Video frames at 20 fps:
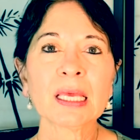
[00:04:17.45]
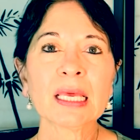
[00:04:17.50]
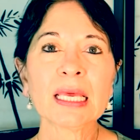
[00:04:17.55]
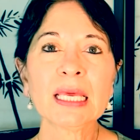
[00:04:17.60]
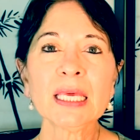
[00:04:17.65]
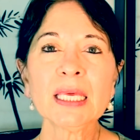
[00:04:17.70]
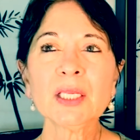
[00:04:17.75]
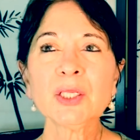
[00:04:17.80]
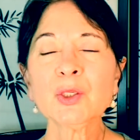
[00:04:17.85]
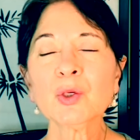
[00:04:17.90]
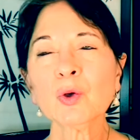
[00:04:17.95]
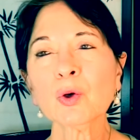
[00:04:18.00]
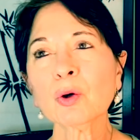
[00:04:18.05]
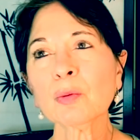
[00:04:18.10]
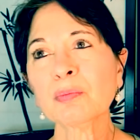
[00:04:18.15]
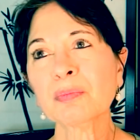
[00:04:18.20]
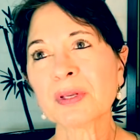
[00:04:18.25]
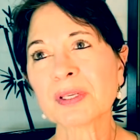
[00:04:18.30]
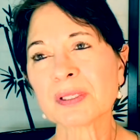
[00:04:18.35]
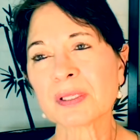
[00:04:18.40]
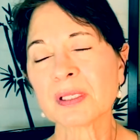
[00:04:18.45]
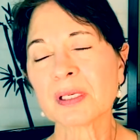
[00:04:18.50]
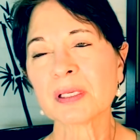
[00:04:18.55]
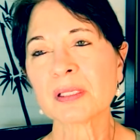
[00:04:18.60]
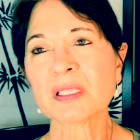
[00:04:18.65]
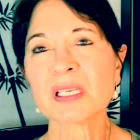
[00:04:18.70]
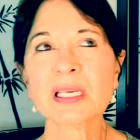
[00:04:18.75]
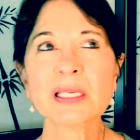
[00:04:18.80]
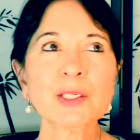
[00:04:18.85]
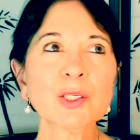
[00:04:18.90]
in your
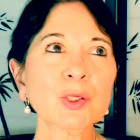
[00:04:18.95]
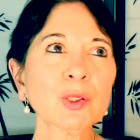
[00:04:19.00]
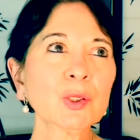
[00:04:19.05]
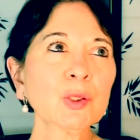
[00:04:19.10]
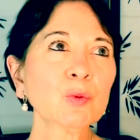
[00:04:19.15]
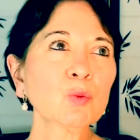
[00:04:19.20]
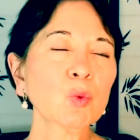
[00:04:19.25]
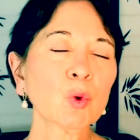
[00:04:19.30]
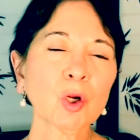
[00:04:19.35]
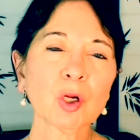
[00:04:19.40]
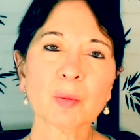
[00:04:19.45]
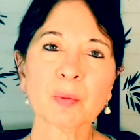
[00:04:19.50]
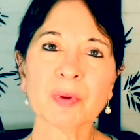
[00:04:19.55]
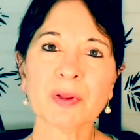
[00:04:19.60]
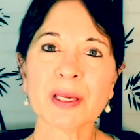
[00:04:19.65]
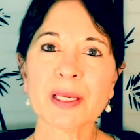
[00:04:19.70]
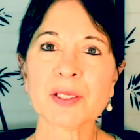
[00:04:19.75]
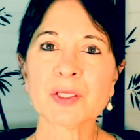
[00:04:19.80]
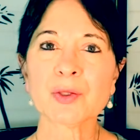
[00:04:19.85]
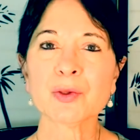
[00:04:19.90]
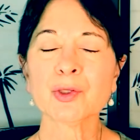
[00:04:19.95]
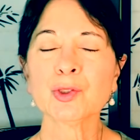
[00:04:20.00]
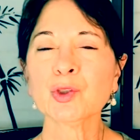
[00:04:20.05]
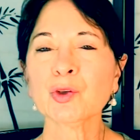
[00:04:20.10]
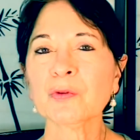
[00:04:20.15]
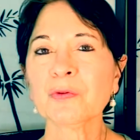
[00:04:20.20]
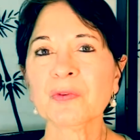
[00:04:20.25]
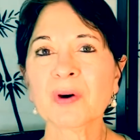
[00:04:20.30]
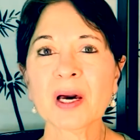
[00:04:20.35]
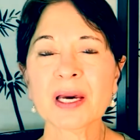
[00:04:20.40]
business, in your workplace, or in your
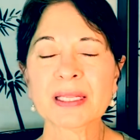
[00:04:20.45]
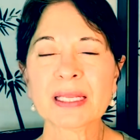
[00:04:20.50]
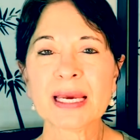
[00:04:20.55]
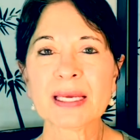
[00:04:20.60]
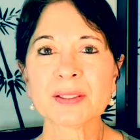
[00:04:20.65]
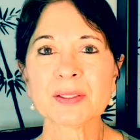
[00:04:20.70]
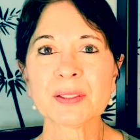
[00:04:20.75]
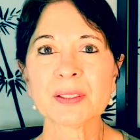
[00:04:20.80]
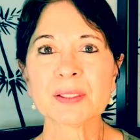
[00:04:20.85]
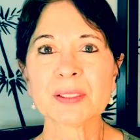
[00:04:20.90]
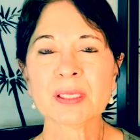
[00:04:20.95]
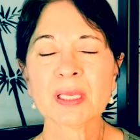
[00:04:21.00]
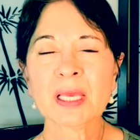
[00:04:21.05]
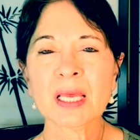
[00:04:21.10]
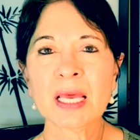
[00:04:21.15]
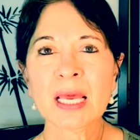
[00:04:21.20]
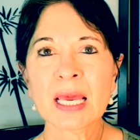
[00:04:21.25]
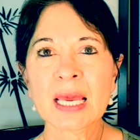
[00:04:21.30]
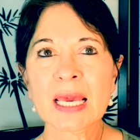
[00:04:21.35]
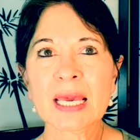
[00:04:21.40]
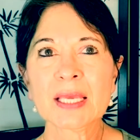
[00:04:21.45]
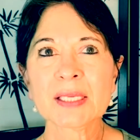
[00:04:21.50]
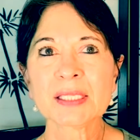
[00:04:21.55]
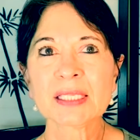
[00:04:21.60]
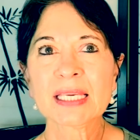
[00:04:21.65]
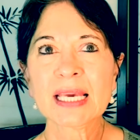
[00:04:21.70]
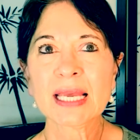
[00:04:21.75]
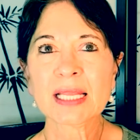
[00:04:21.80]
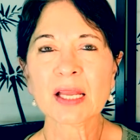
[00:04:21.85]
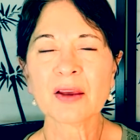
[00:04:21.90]
finances is
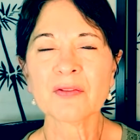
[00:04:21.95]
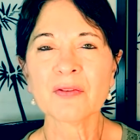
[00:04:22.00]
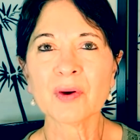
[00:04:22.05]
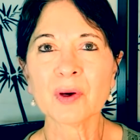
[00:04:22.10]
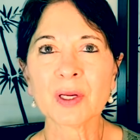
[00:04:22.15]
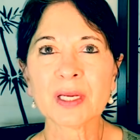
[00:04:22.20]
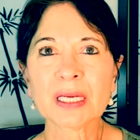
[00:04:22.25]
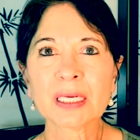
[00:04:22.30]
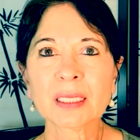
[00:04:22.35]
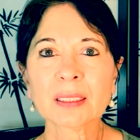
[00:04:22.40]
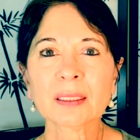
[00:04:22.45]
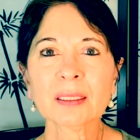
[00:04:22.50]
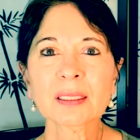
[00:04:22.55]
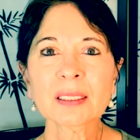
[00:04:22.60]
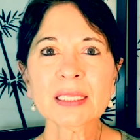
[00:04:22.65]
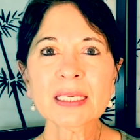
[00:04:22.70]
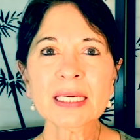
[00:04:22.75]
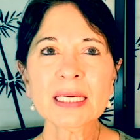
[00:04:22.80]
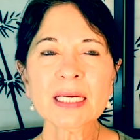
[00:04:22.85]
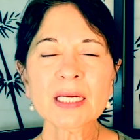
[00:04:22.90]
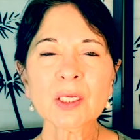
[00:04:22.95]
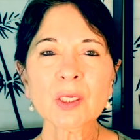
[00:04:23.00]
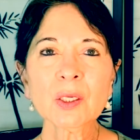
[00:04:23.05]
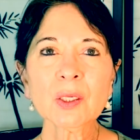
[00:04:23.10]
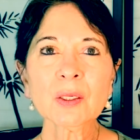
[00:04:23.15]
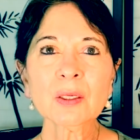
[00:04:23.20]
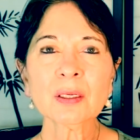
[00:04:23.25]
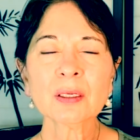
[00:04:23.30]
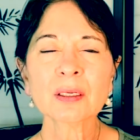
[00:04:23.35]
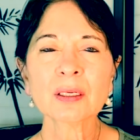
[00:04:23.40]
get a very clear,